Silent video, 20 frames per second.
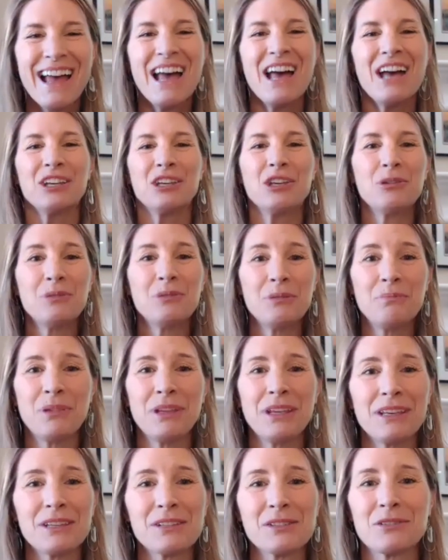Human
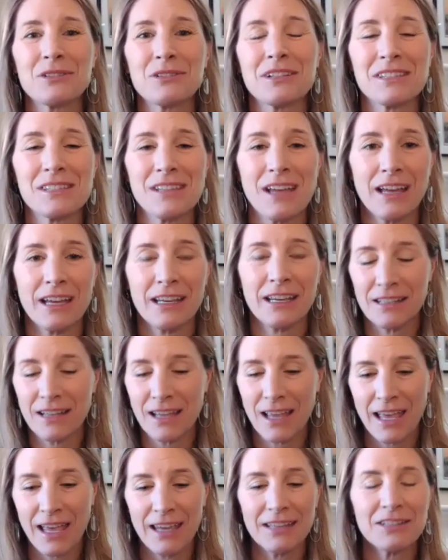beings are designed,
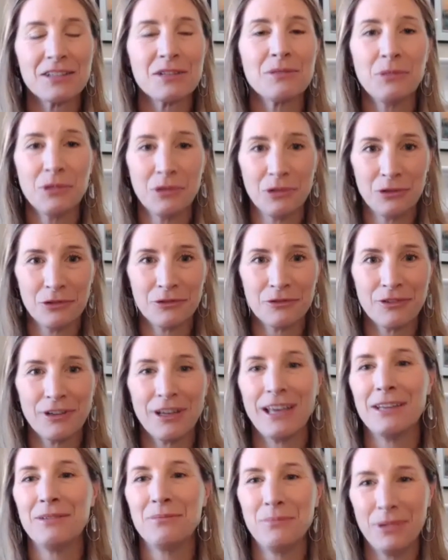A, to move,
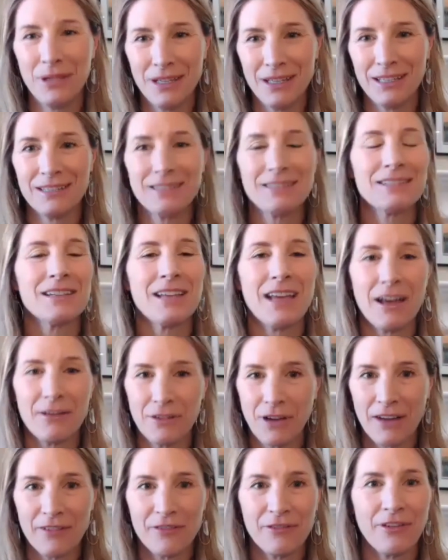and B, to have
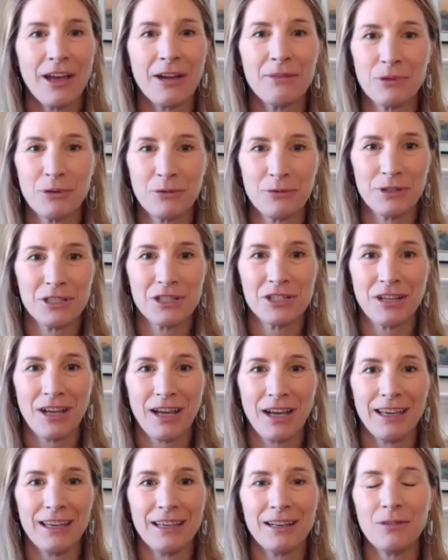a fiber-rich
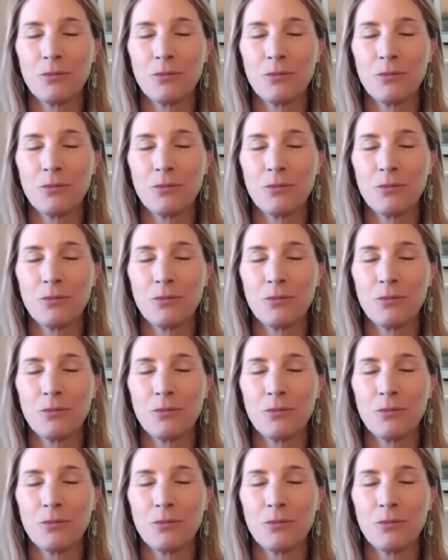diet.